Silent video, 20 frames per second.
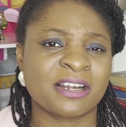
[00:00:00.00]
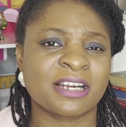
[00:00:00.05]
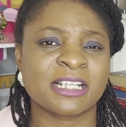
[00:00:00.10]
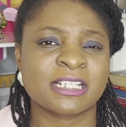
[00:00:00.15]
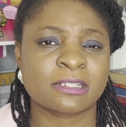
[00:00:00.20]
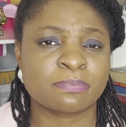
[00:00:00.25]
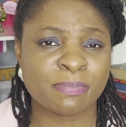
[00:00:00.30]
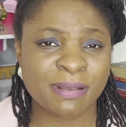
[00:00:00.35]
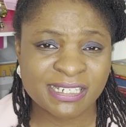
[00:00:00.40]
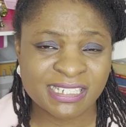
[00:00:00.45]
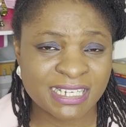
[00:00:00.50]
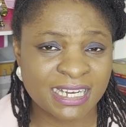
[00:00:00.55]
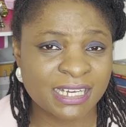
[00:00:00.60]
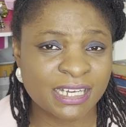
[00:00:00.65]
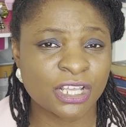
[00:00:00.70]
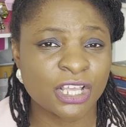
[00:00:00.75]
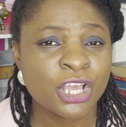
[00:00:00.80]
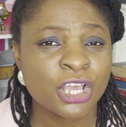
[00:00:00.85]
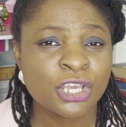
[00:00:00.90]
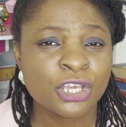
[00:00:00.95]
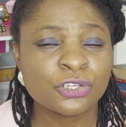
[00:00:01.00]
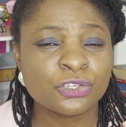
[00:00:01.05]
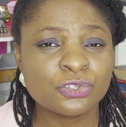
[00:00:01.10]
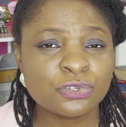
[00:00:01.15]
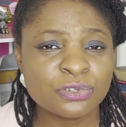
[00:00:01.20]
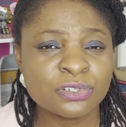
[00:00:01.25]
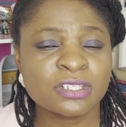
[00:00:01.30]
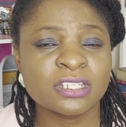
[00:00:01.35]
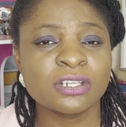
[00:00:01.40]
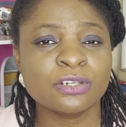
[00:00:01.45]
especially
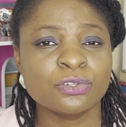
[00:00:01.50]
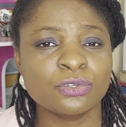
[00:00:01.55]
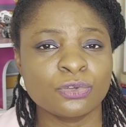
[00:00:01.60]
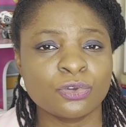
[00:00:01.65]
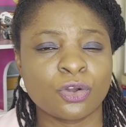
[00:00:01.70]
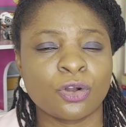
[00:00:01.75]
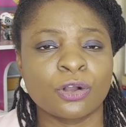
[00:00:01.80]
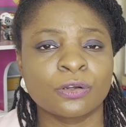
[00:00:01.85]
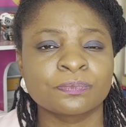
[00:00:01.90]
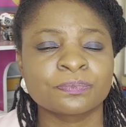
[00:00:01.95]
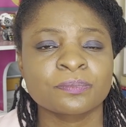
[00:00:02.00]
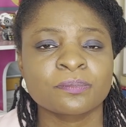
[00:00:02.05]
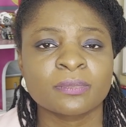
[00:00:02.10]
using your